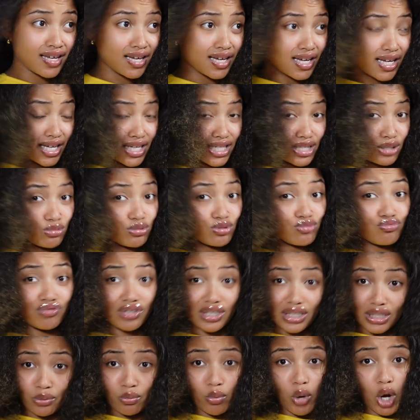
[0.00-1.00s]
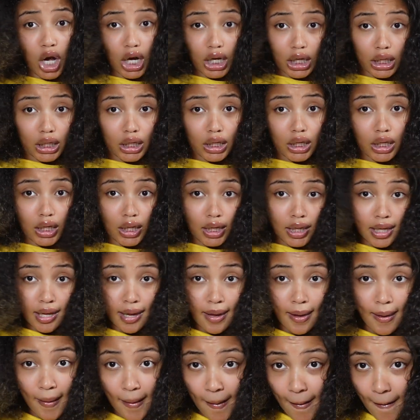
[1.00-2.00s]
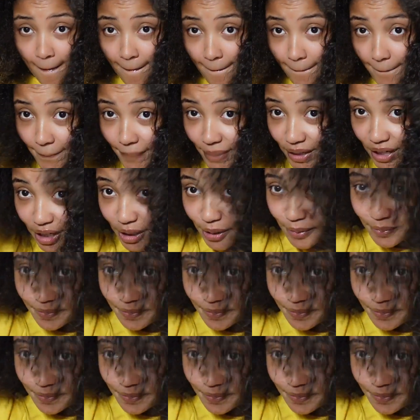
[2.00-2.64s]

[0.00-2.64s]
because it was really wonky. But